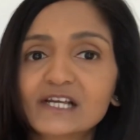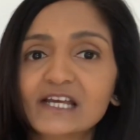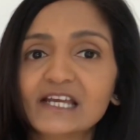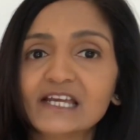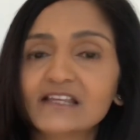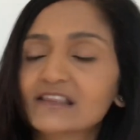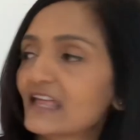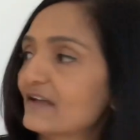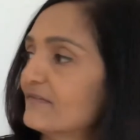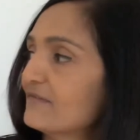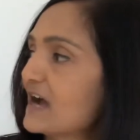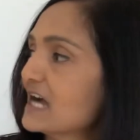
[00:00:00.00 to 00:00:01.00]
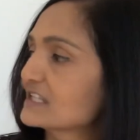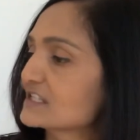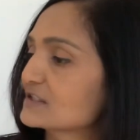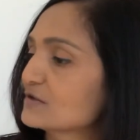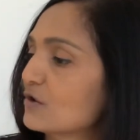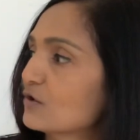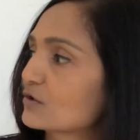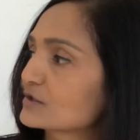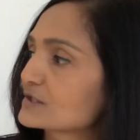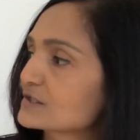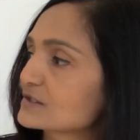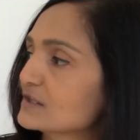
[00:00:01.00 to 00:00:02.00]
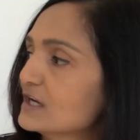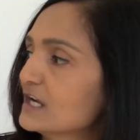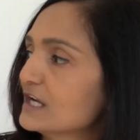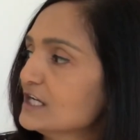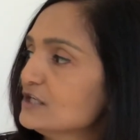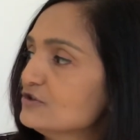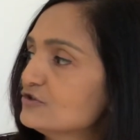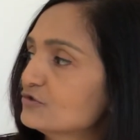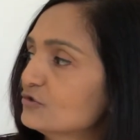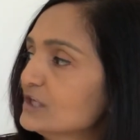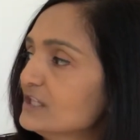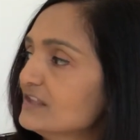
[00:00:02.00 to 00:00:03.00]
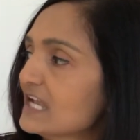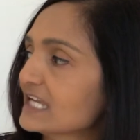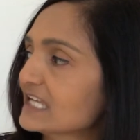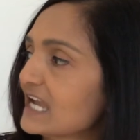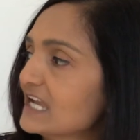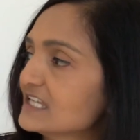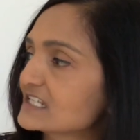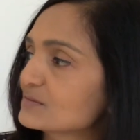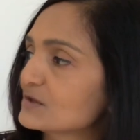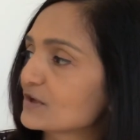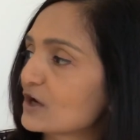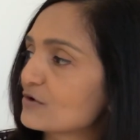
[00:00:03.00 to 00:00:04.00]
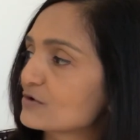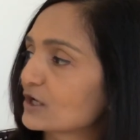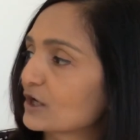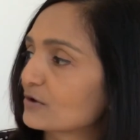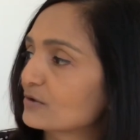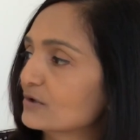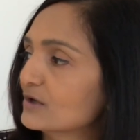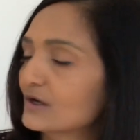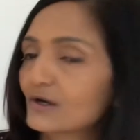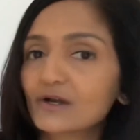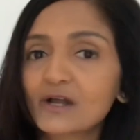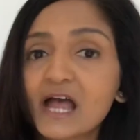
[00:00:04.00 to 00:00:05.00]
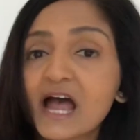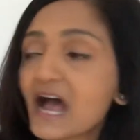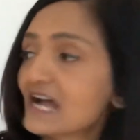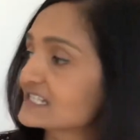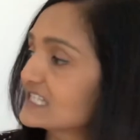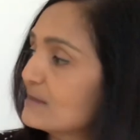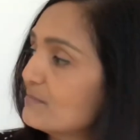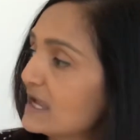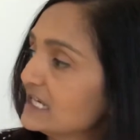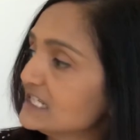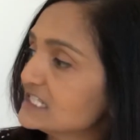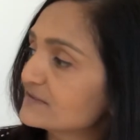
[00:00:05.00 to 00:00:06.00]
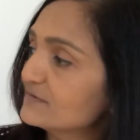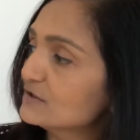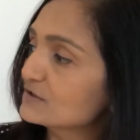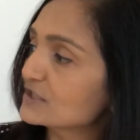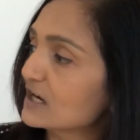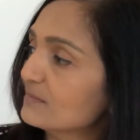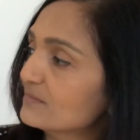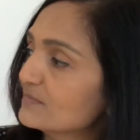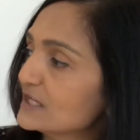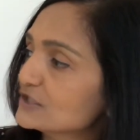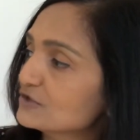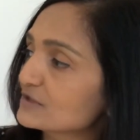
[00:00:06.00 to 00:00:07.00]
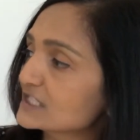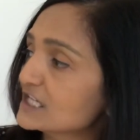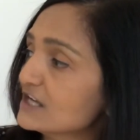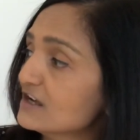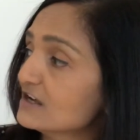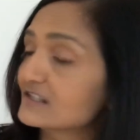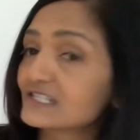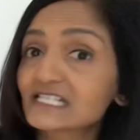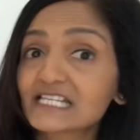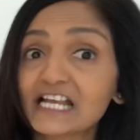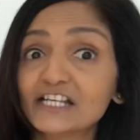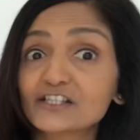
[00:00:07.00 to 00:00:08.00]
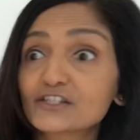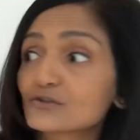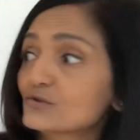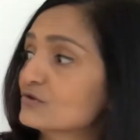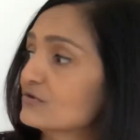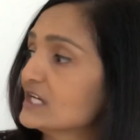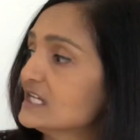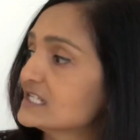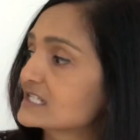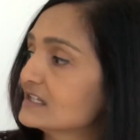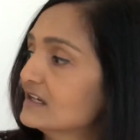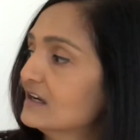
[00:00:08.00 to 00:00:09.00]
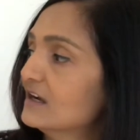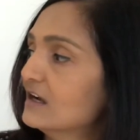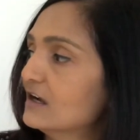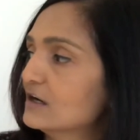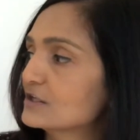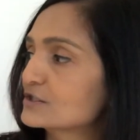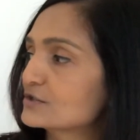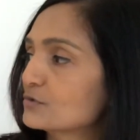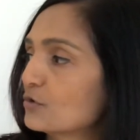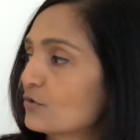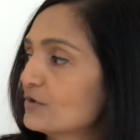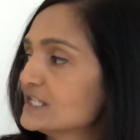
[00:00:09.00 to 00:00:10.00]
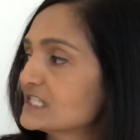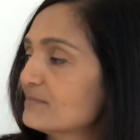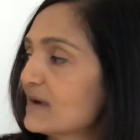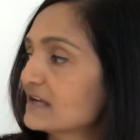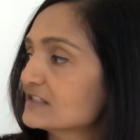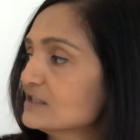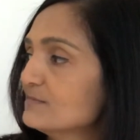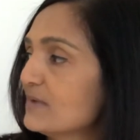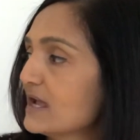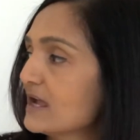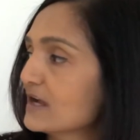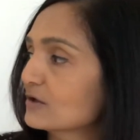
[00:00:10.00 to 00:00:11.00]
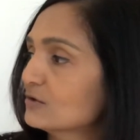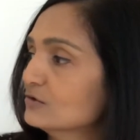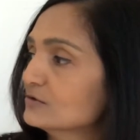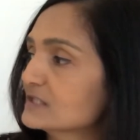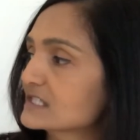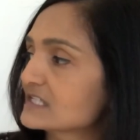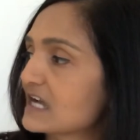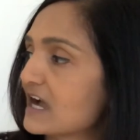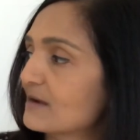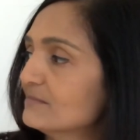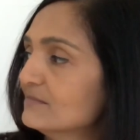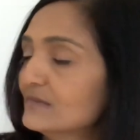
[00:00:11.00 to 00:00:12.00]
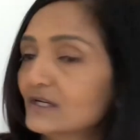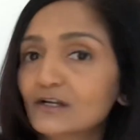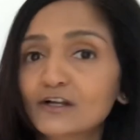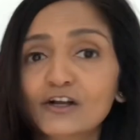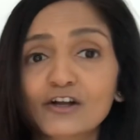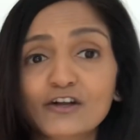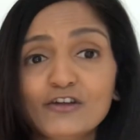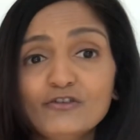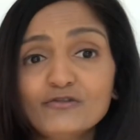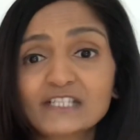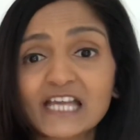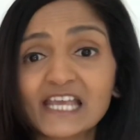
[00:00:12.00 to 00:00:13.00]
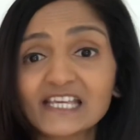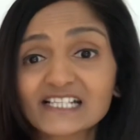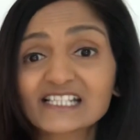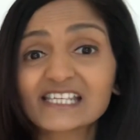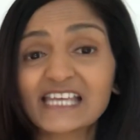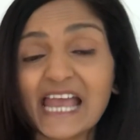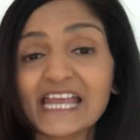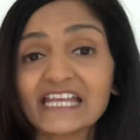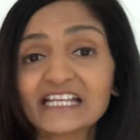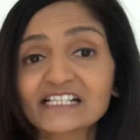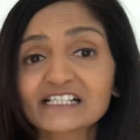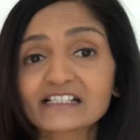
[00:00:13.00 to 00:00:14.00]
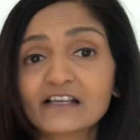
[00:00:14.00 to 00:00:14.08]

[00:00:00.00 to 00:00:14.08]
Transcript: in their fat socks, enjoying their cakes with cocoa. As their bellies filled up, they took turns telling stories. Stories about a bear called Sam who takes cakes